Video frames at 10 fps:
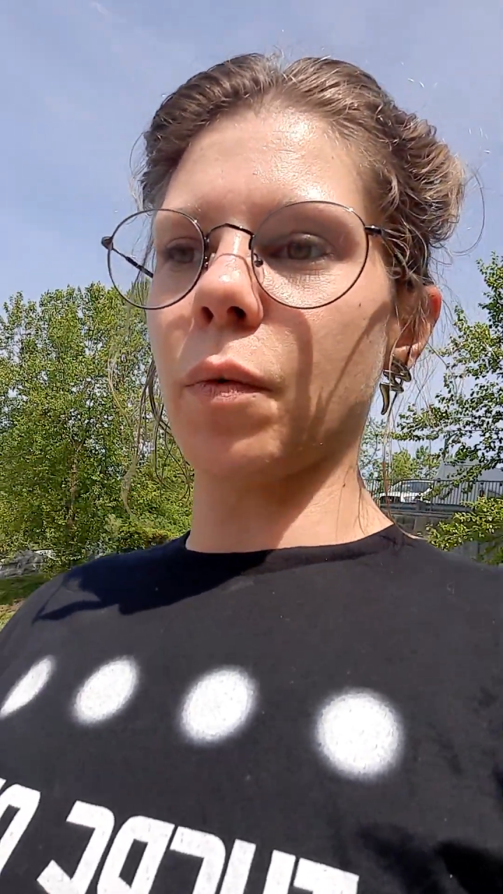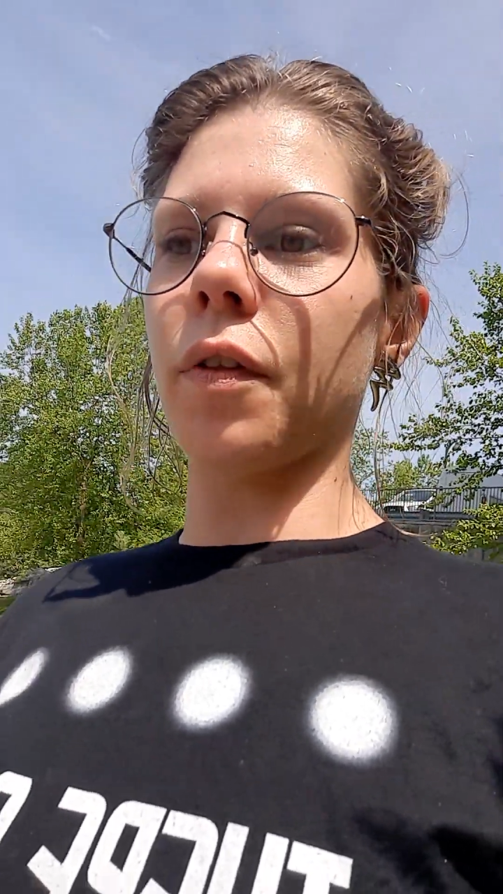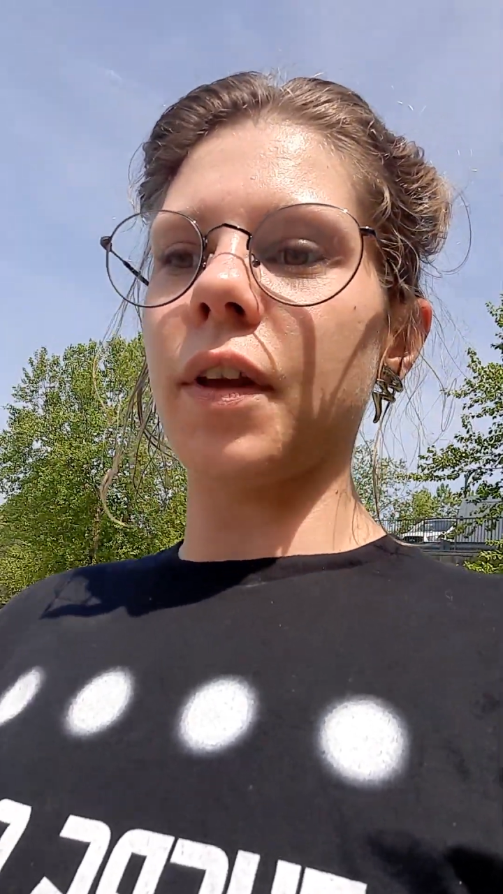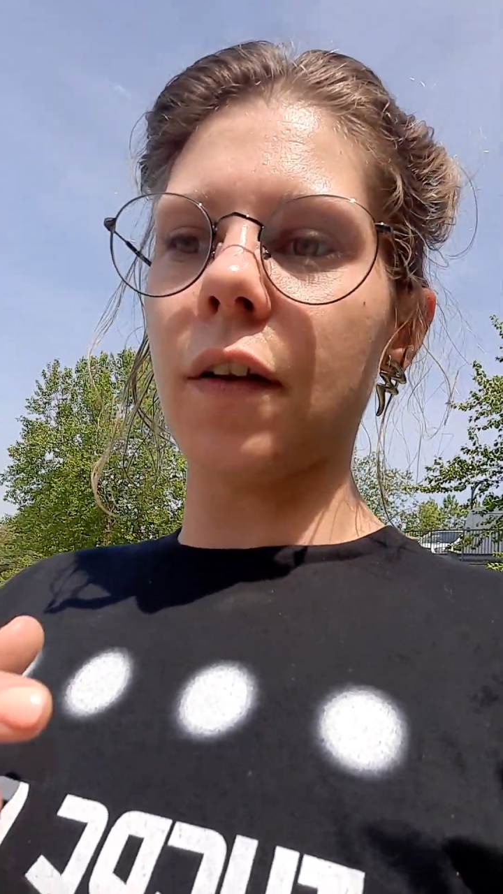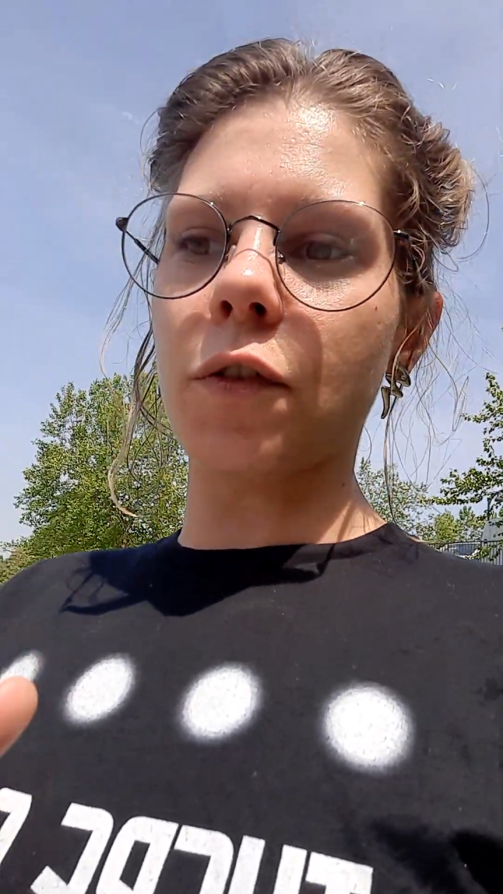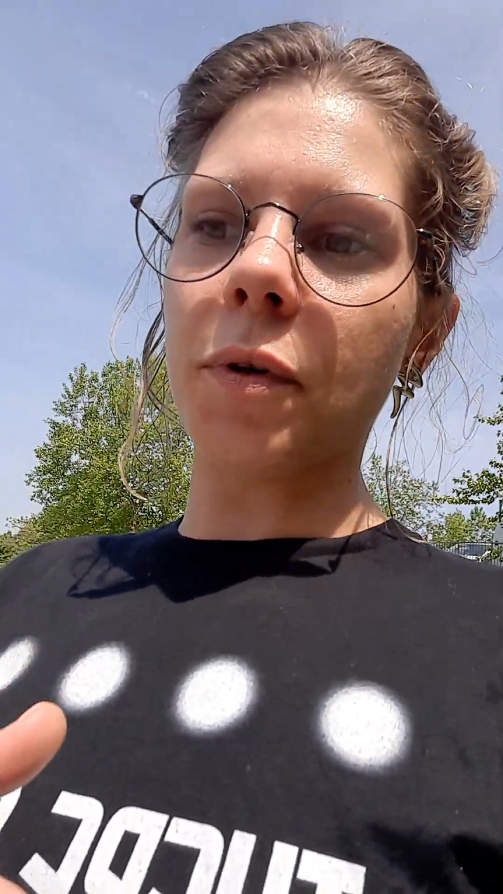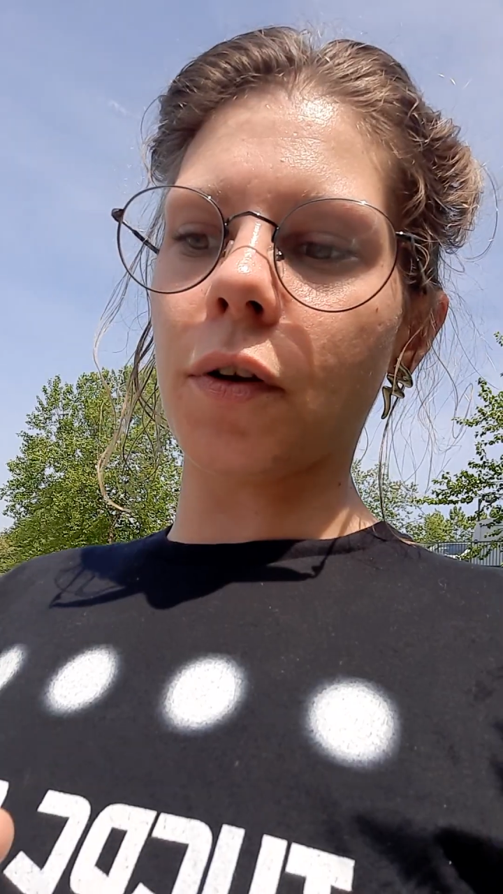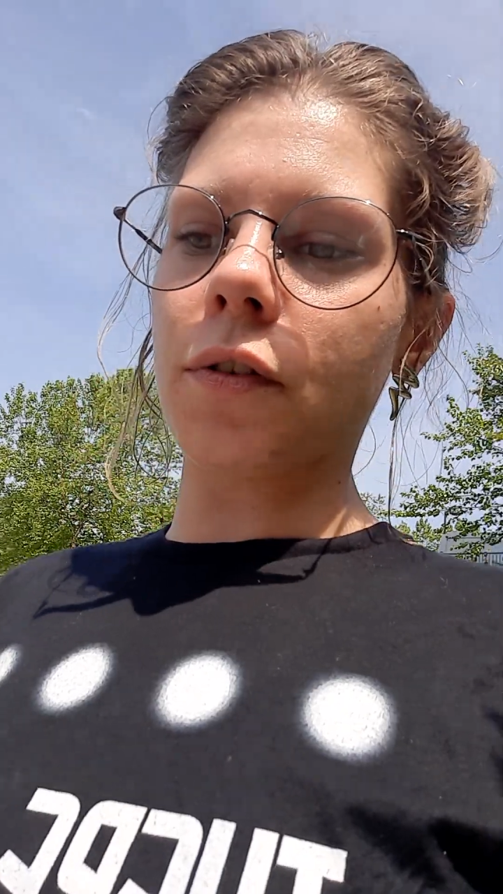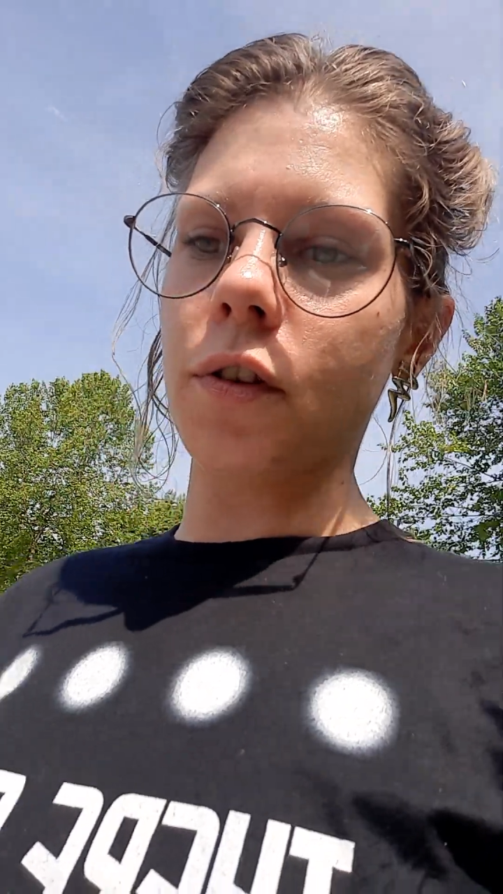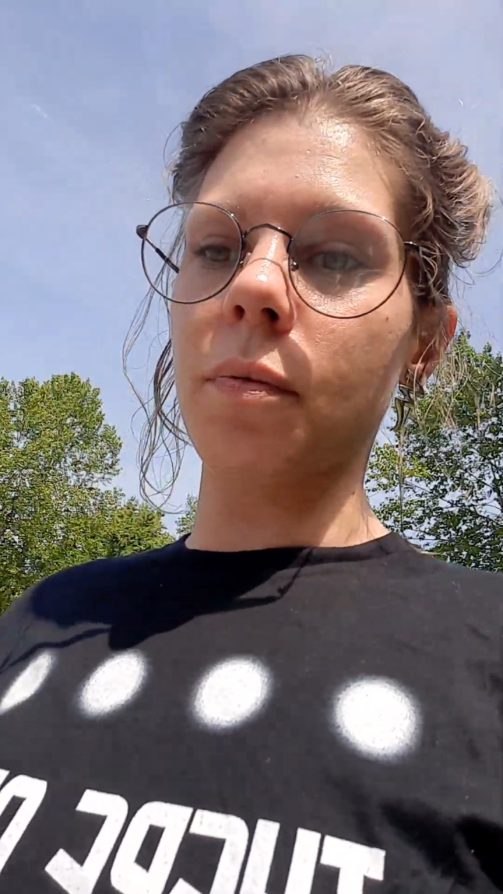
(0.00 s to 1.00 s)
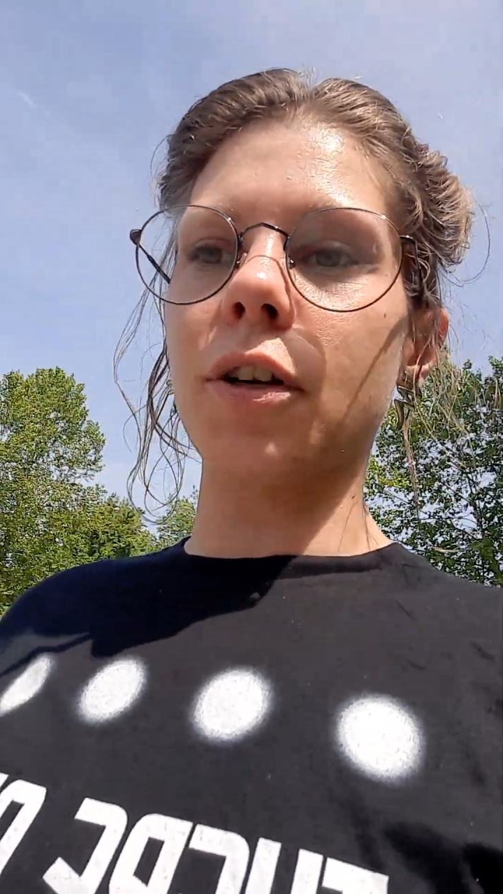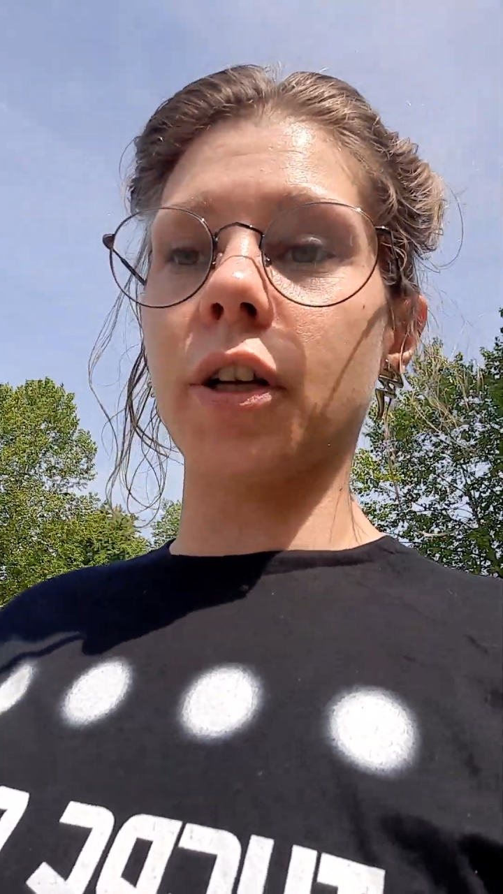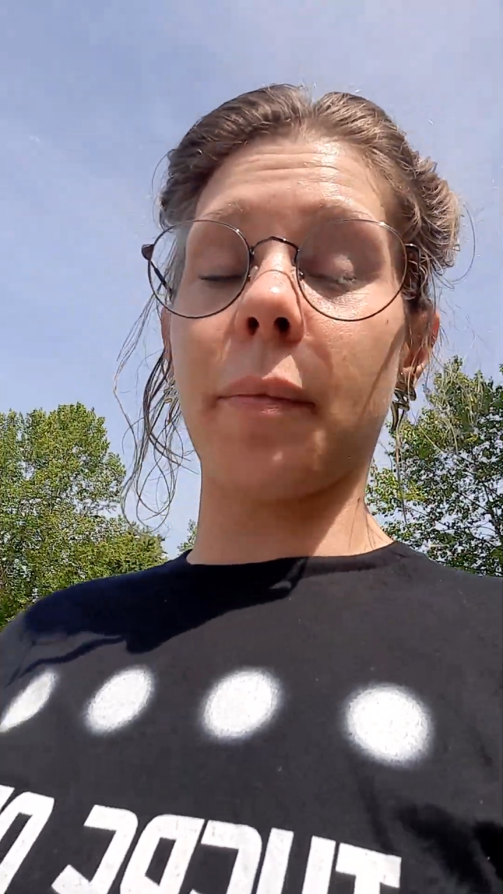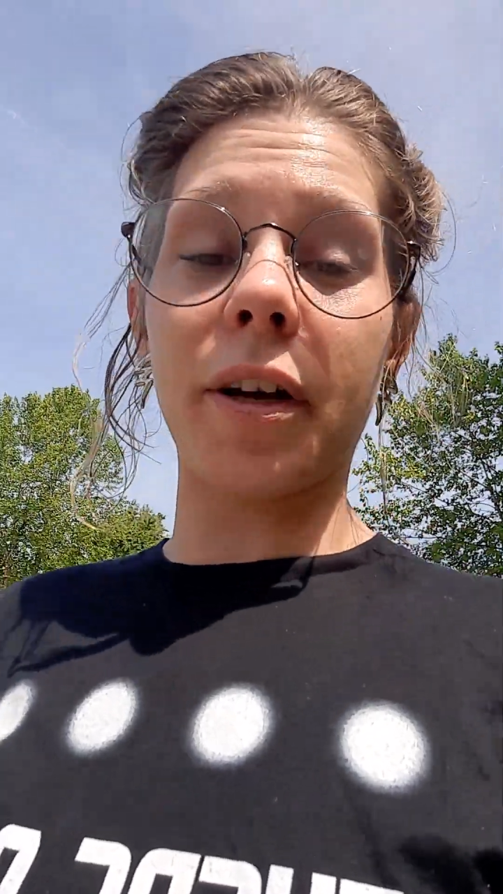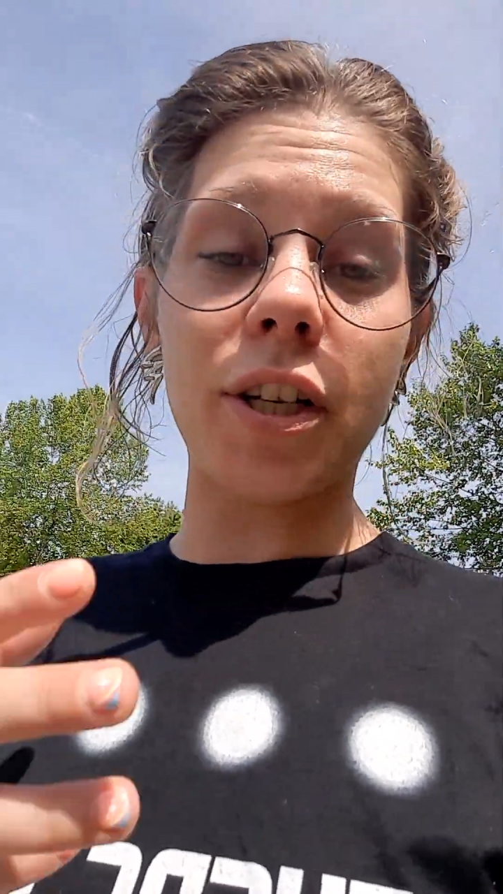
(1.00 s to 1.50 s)
with native speakers,
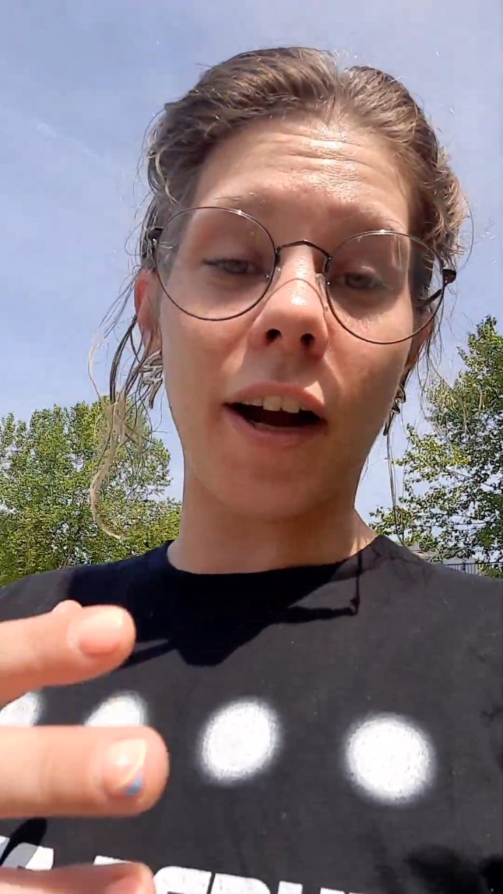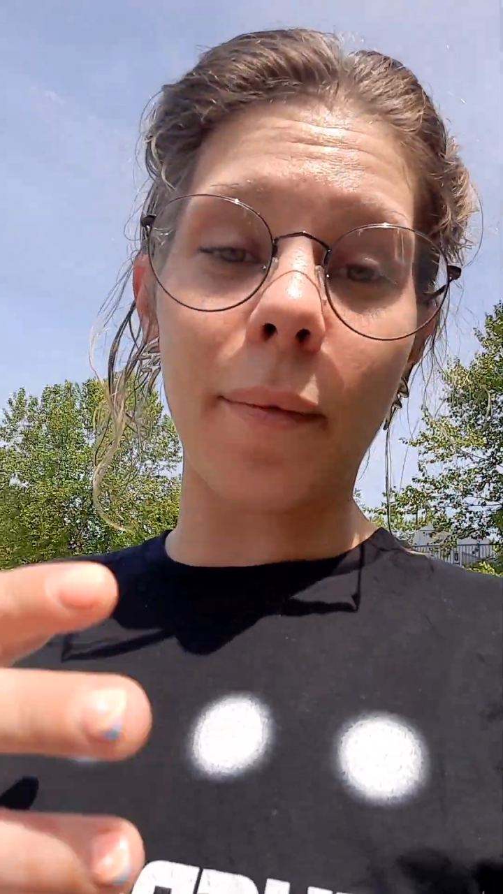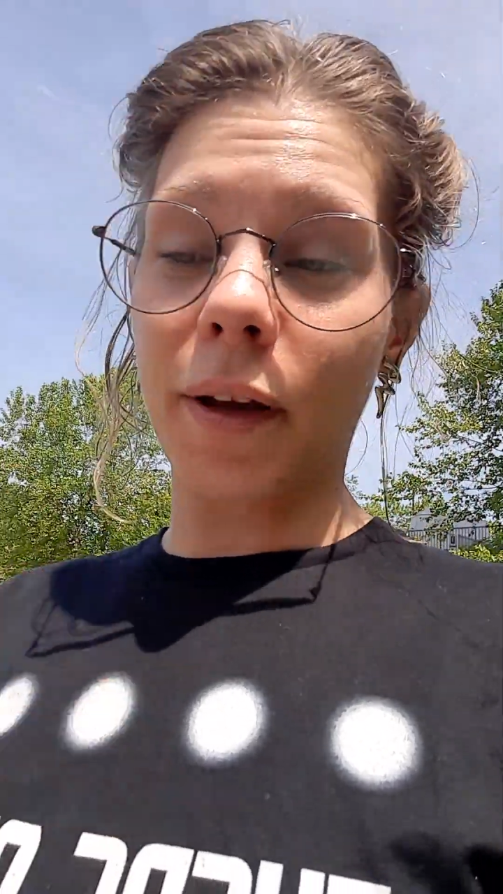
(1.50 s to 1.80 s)
especially at my job.